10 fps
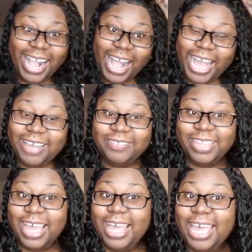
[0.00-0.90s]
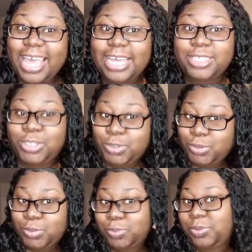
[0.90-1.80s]
I have not had
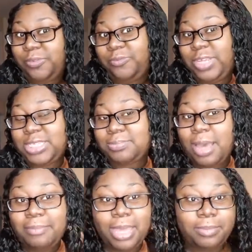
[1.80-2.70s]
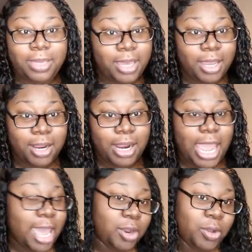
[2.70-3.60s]
to fix my baby hair
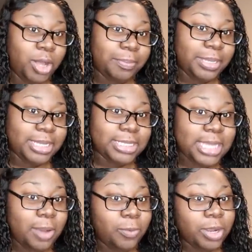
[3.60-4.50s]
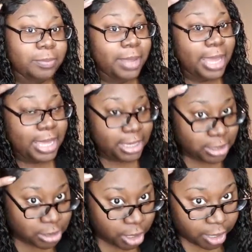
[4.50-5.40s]
at all, because I wear my edge
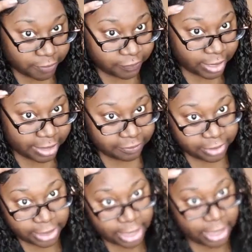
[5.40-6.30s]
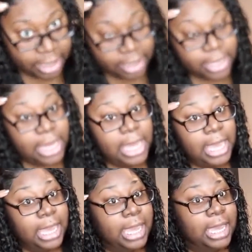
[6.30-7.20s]
scarf every night,
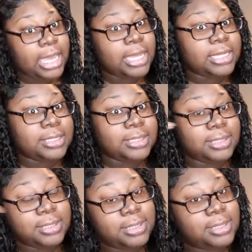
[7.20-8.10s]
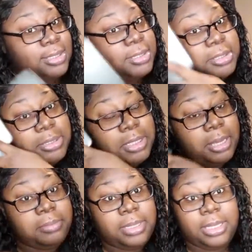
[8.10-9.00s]
and
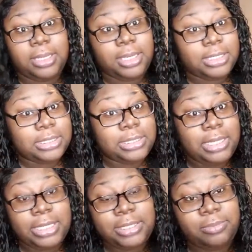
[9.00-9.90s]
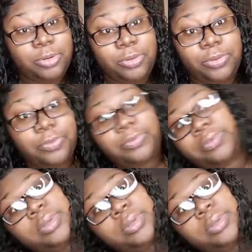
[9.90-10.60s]
I mean, it just doesn't move.